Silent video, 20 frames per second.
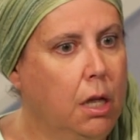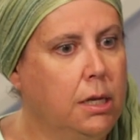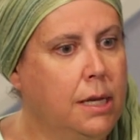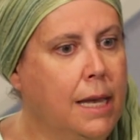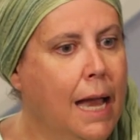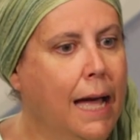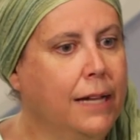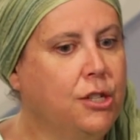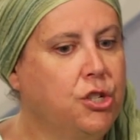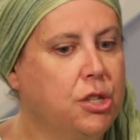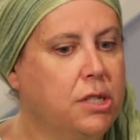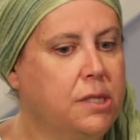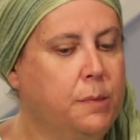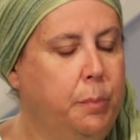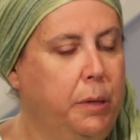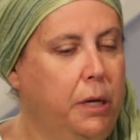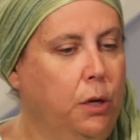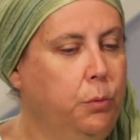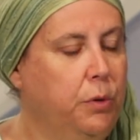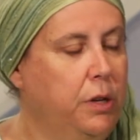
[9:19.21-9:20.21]
not just
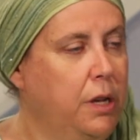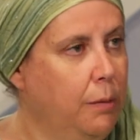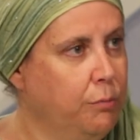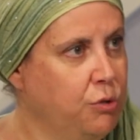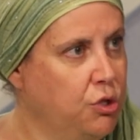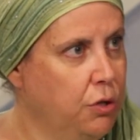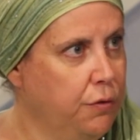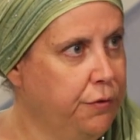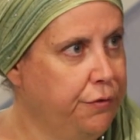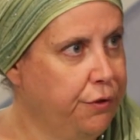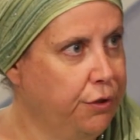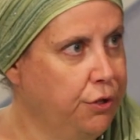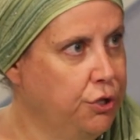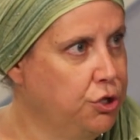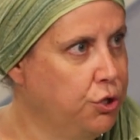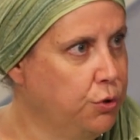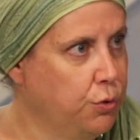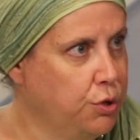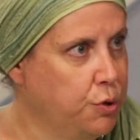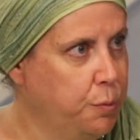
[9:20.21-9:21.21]
being redemption for the
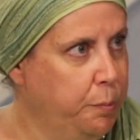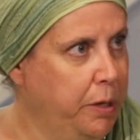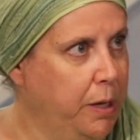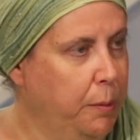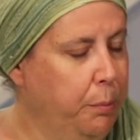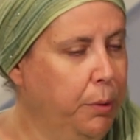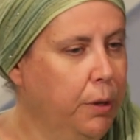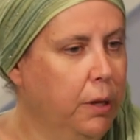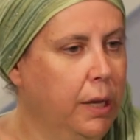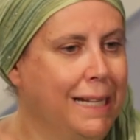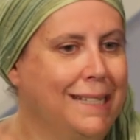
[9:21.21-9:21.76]
Jewish people.